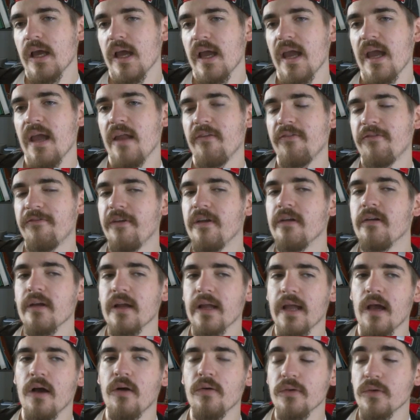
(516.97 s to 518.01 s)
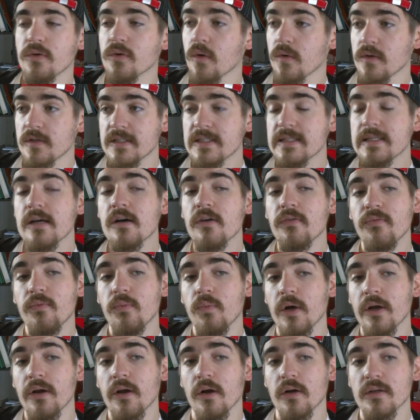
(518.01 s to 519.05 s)
and figuring out yourself
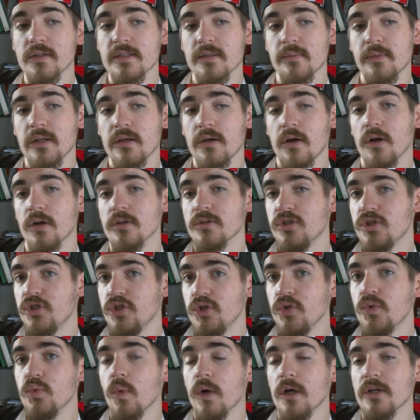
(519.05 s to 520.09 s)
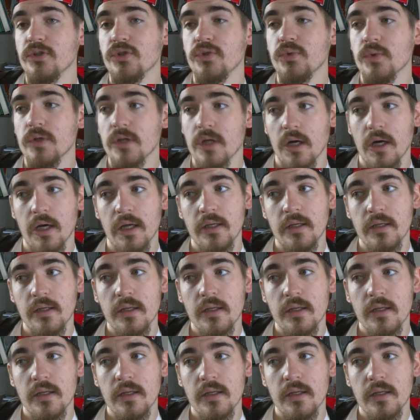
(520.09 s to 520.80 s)
what are some of the cards you want to cut.